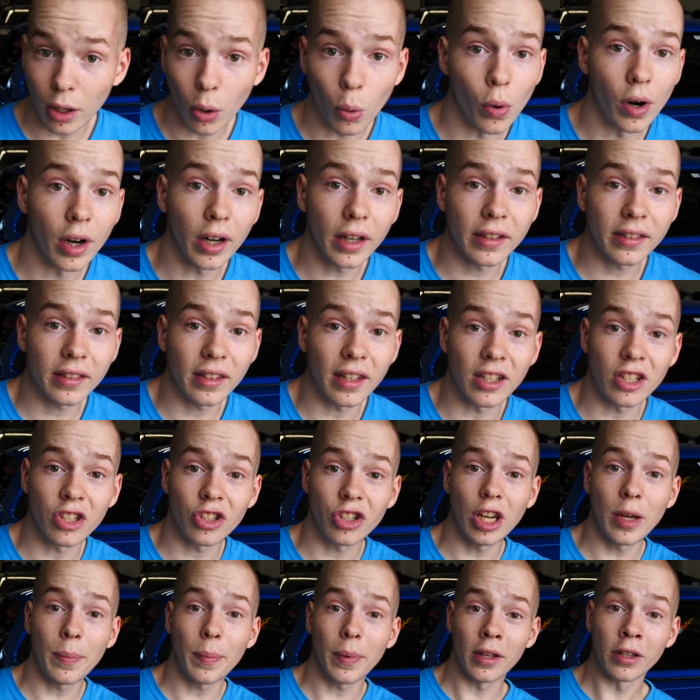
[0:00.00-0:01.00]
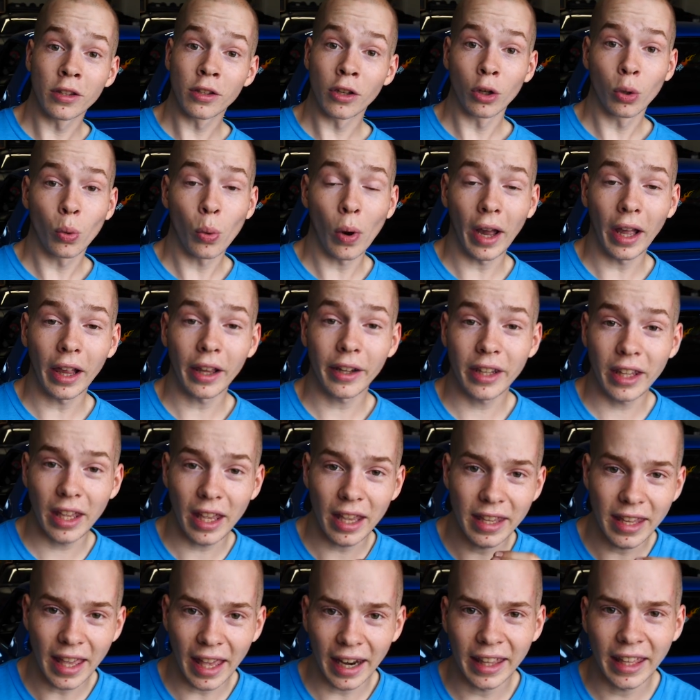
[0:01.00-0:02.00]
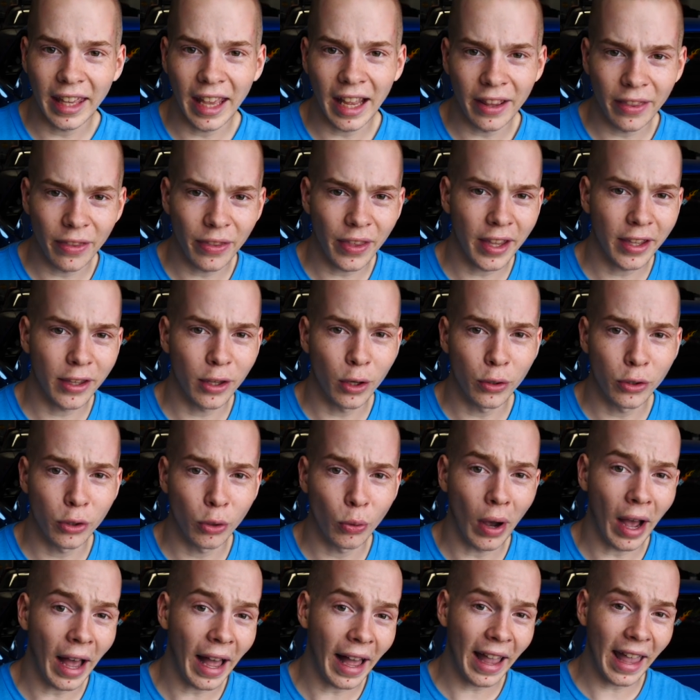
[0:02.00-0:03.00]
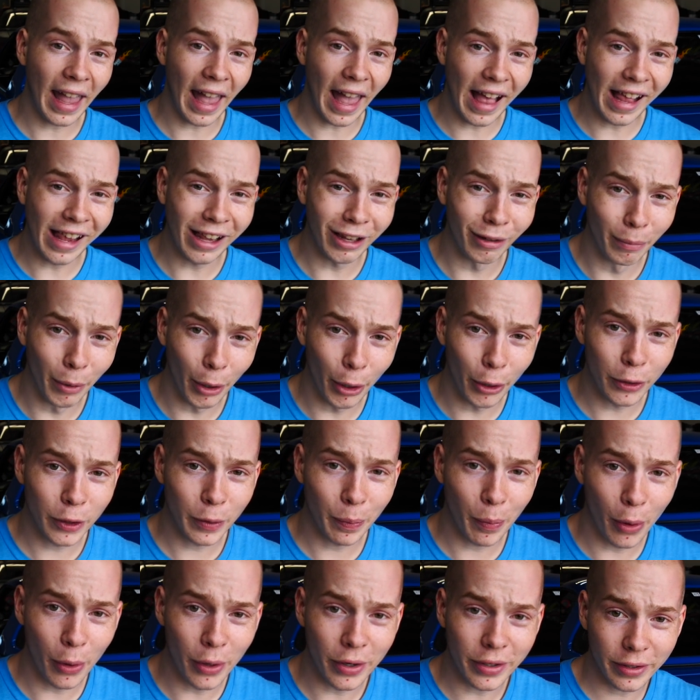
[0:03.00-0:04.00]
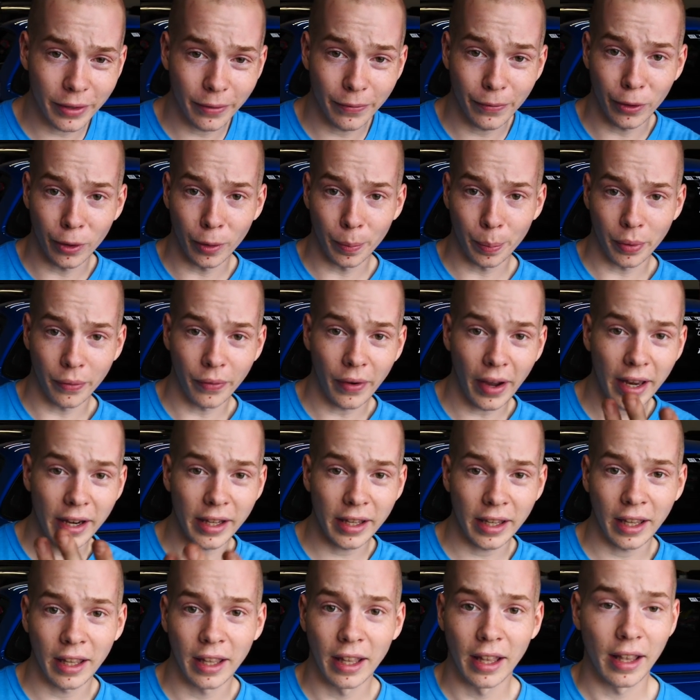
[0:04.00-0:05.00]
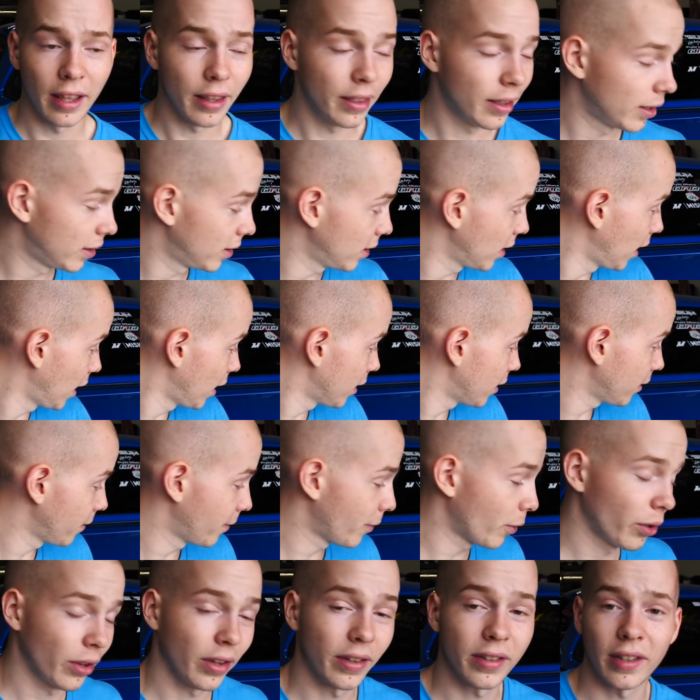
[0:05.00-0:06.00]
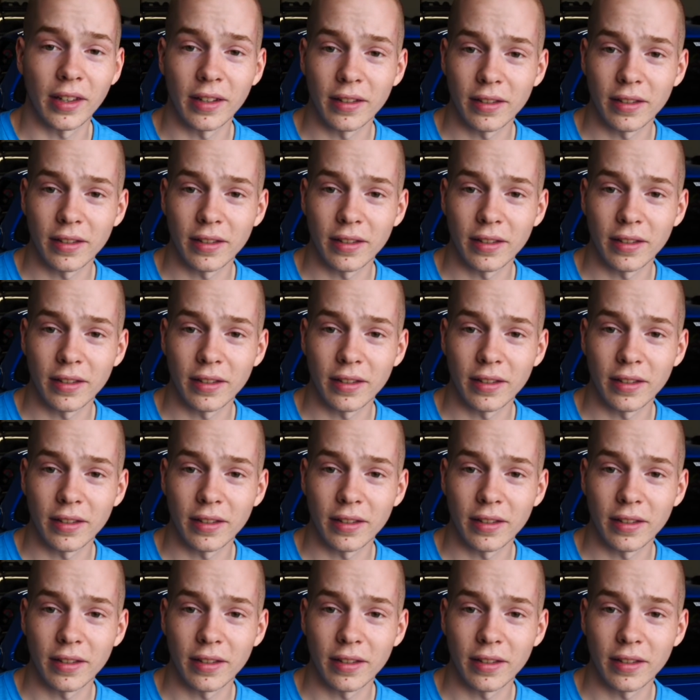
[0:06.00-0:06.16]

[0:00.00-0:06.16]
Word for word: It works, it's cheap, it's good quality. Yet again, thank you to IL Motorsports for providing this kit for this